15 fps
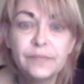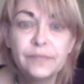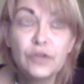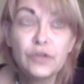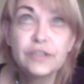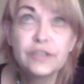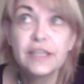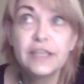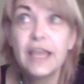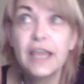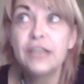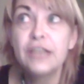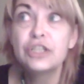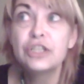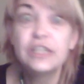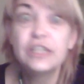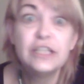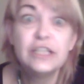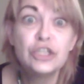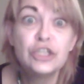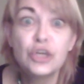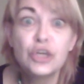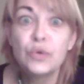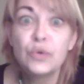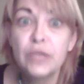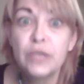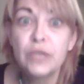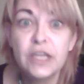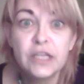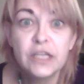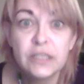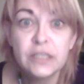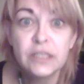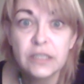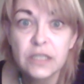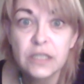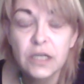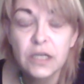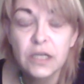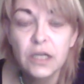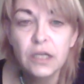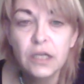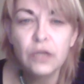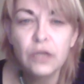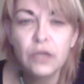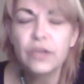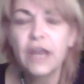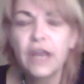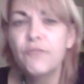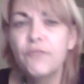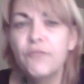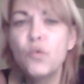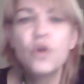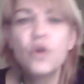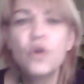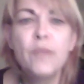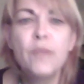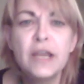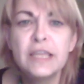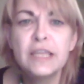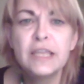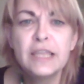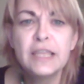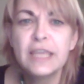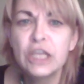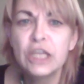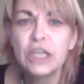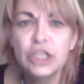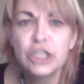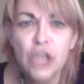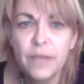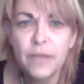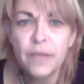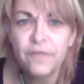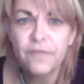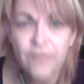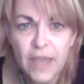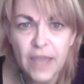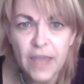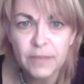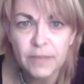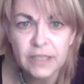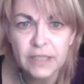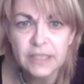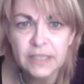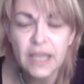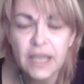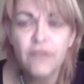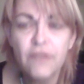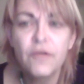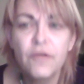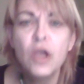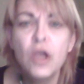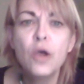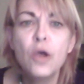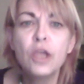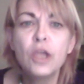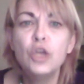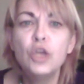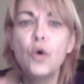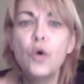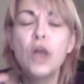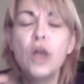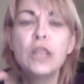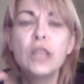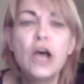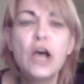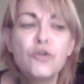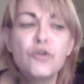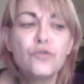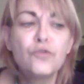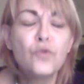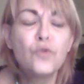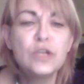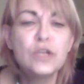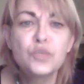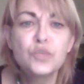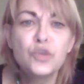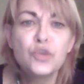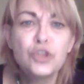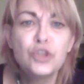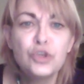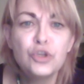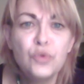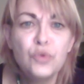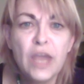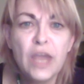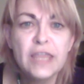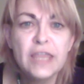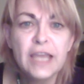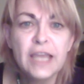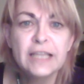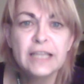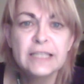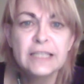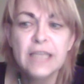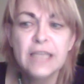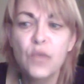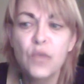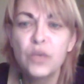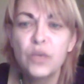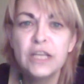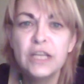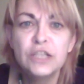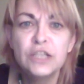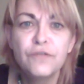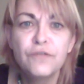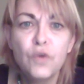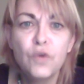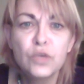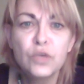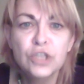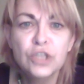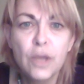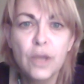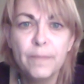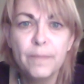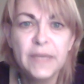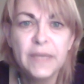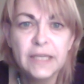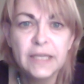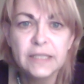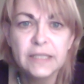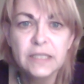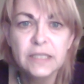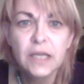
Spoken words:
There's the Angelina Jolies, you know, that have more money that they can adopt families. They have, you know, a louder voice with the UN that can say we need to focus on peace,